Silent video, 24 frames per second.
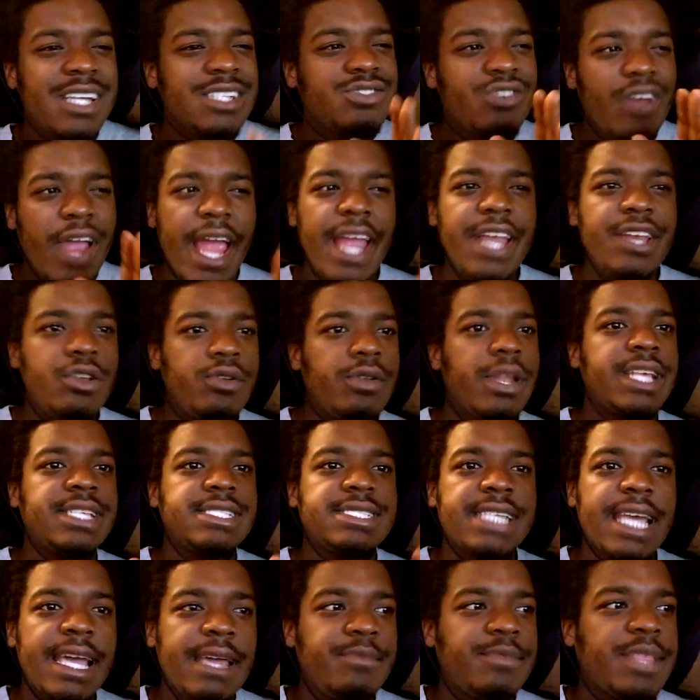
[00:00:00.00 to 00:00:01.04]
Try and do that
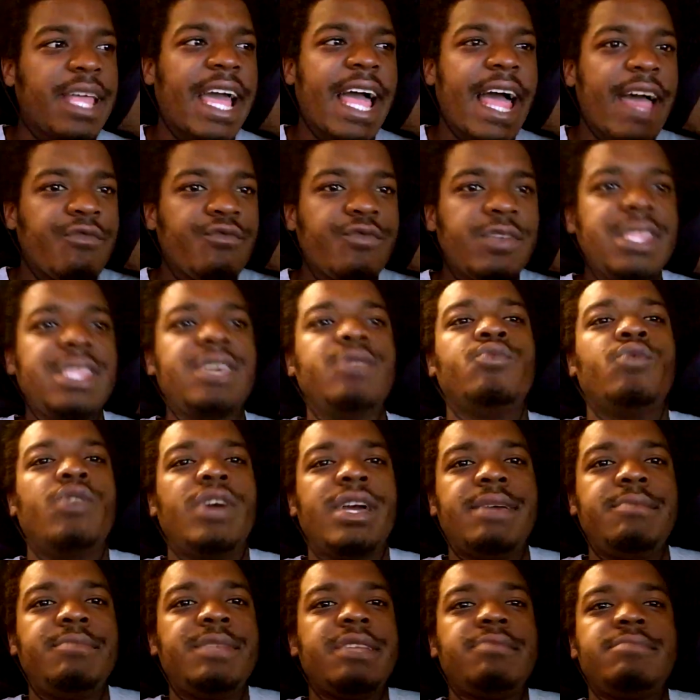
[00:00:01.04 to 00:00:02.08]
same thing. I really
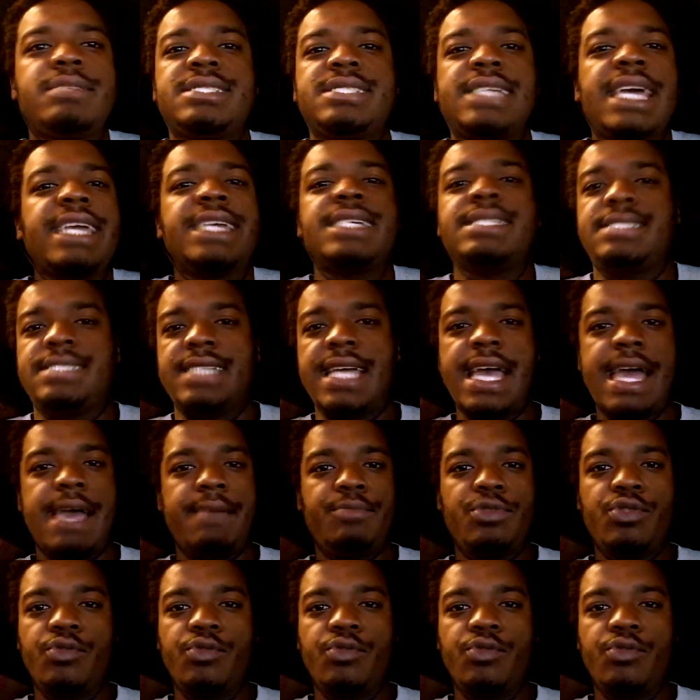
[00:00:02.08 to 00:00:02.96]
want Eminem to take his time,